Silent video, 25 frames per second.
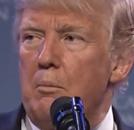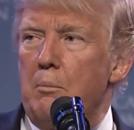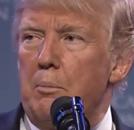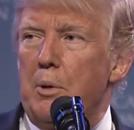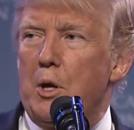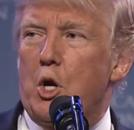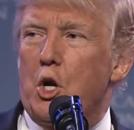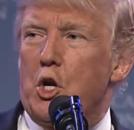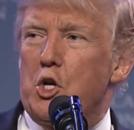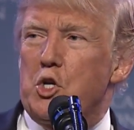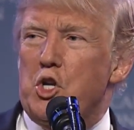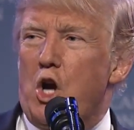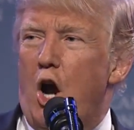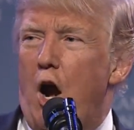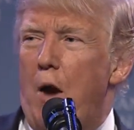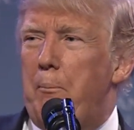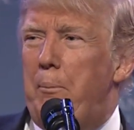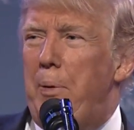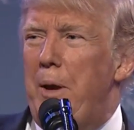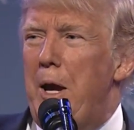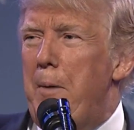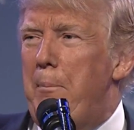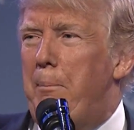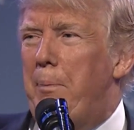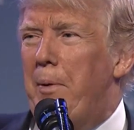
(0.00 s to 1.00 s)
Because our
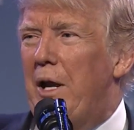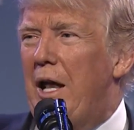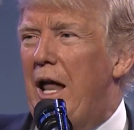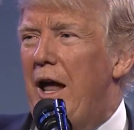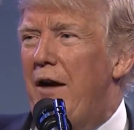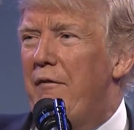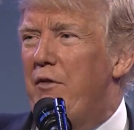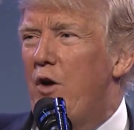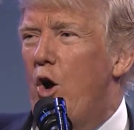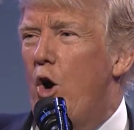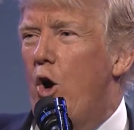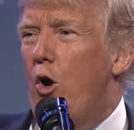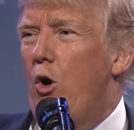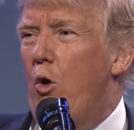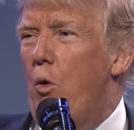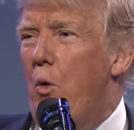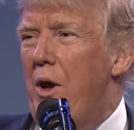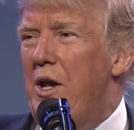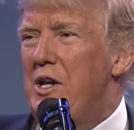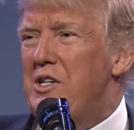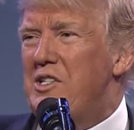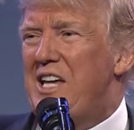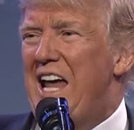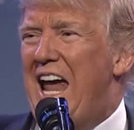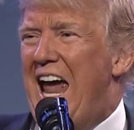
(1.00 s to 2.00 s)
people have
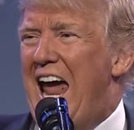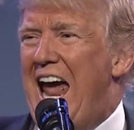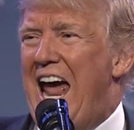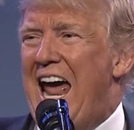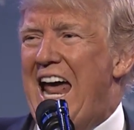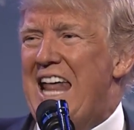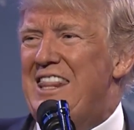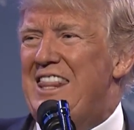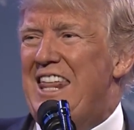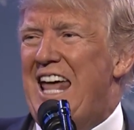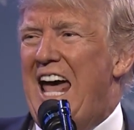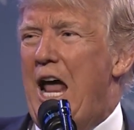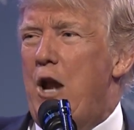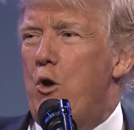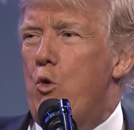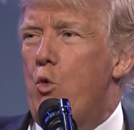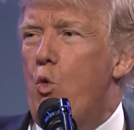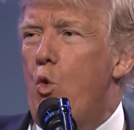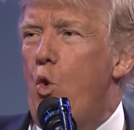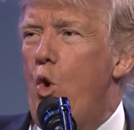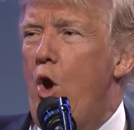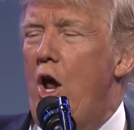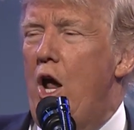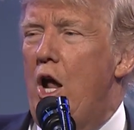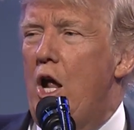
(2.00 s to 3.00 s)
always had that
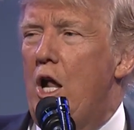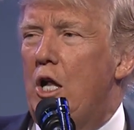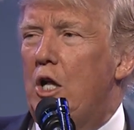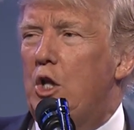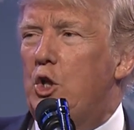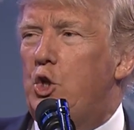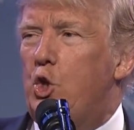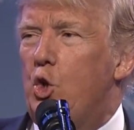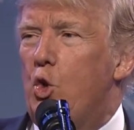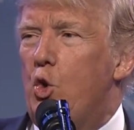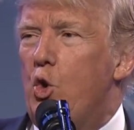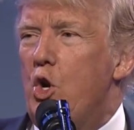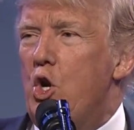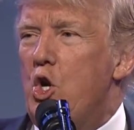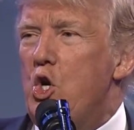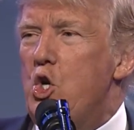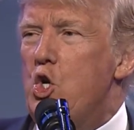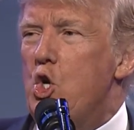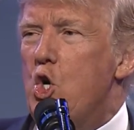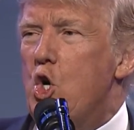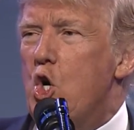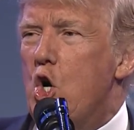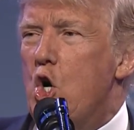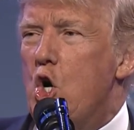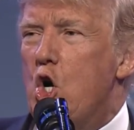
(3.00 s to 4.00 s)
will to
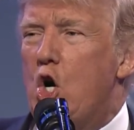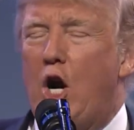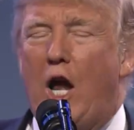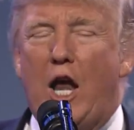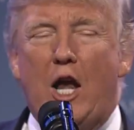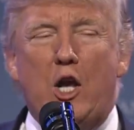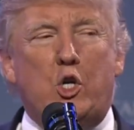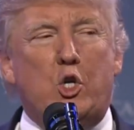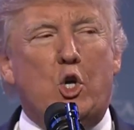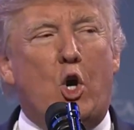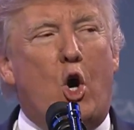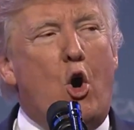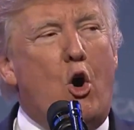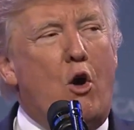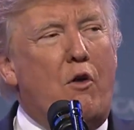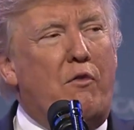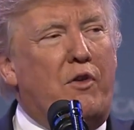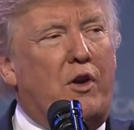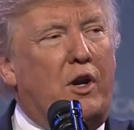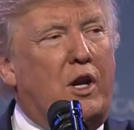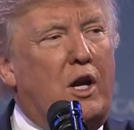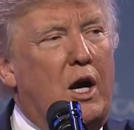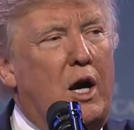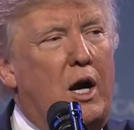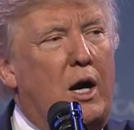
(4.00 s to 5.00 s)
endure and to
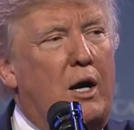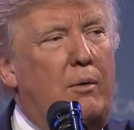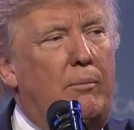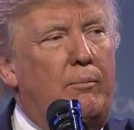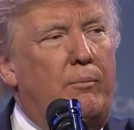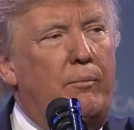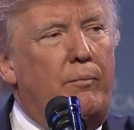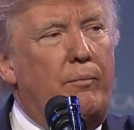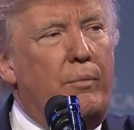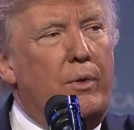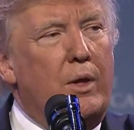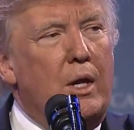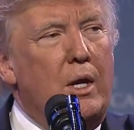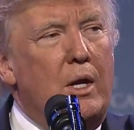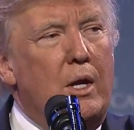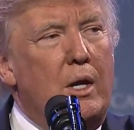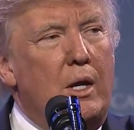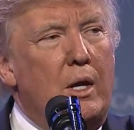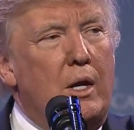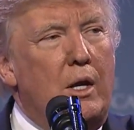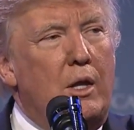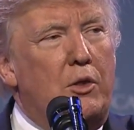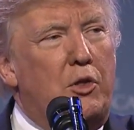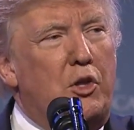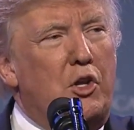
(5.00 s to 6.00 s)
overcome.
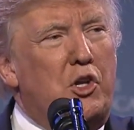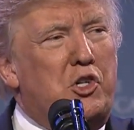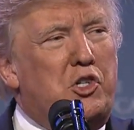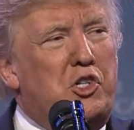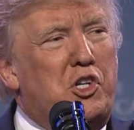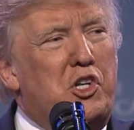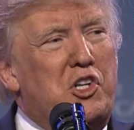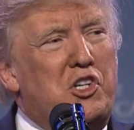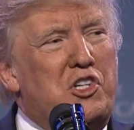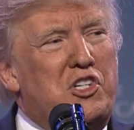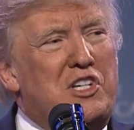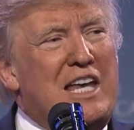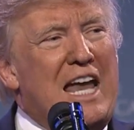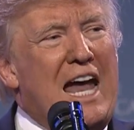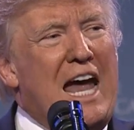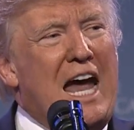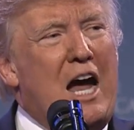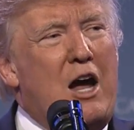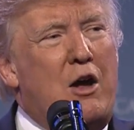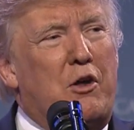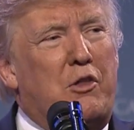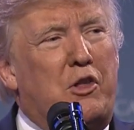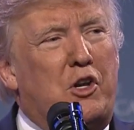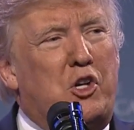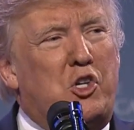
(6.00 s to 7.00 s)
This is
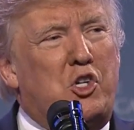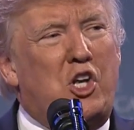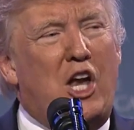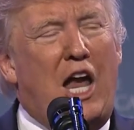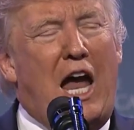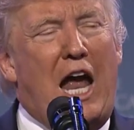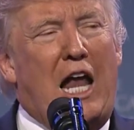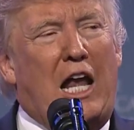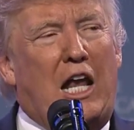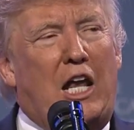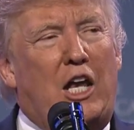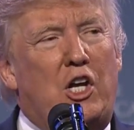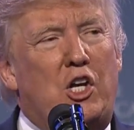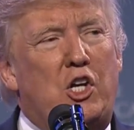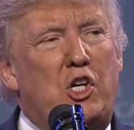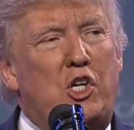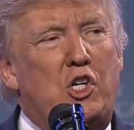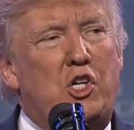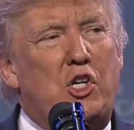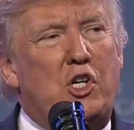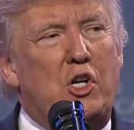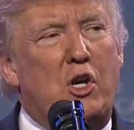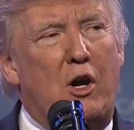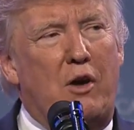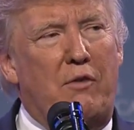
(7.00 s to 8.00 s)
now the
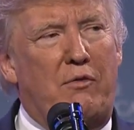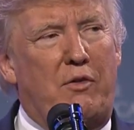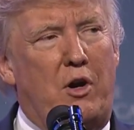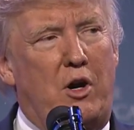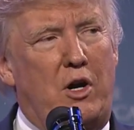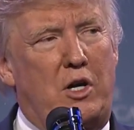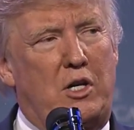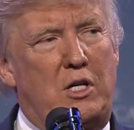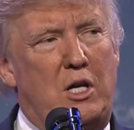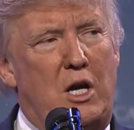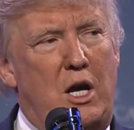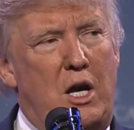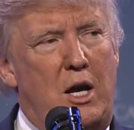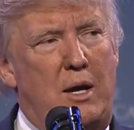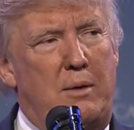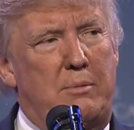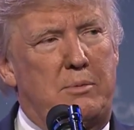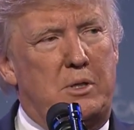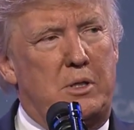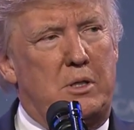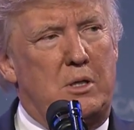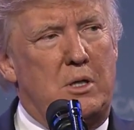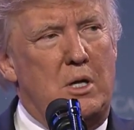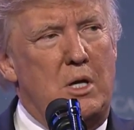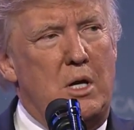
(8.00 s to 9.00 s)
challenge of our
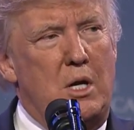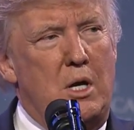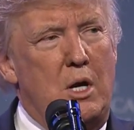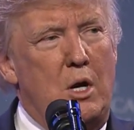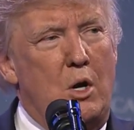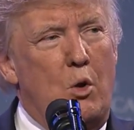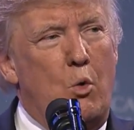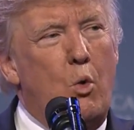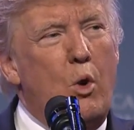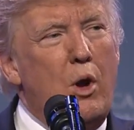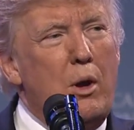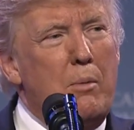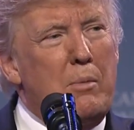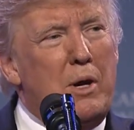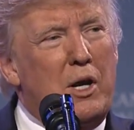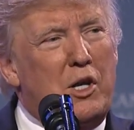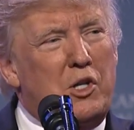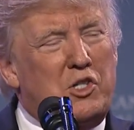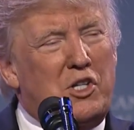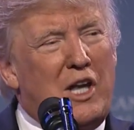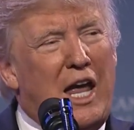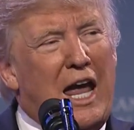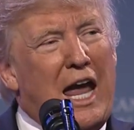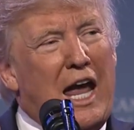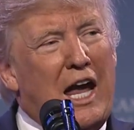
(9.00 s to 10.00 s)
times. We
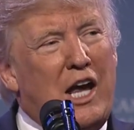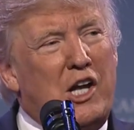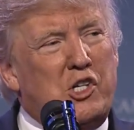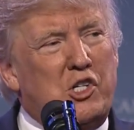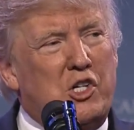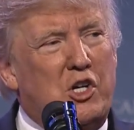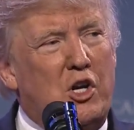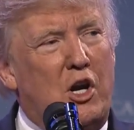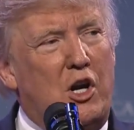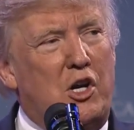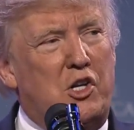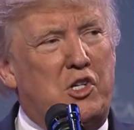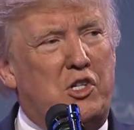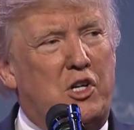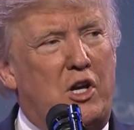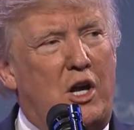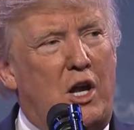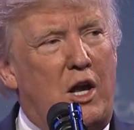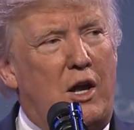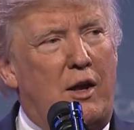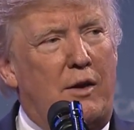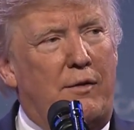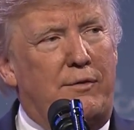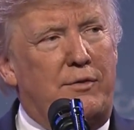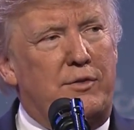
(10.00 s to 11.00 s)
must ask
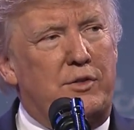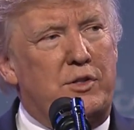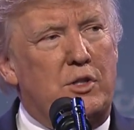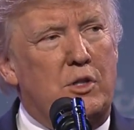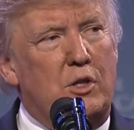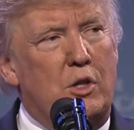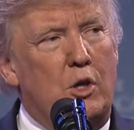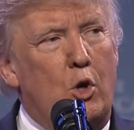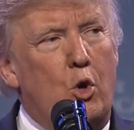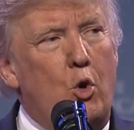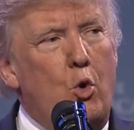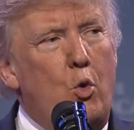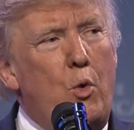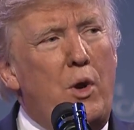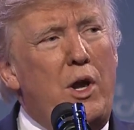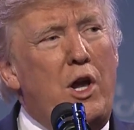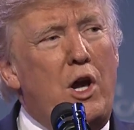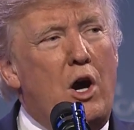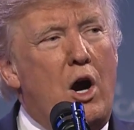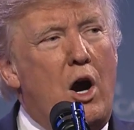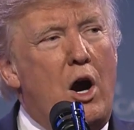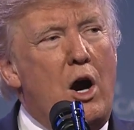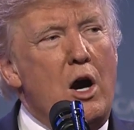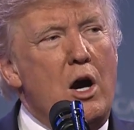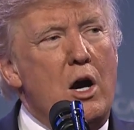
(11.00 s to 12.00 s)
ourselves who we
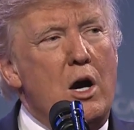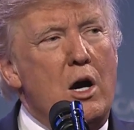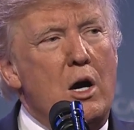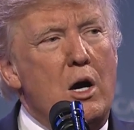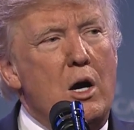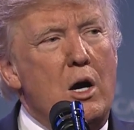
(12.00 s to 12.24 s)
are,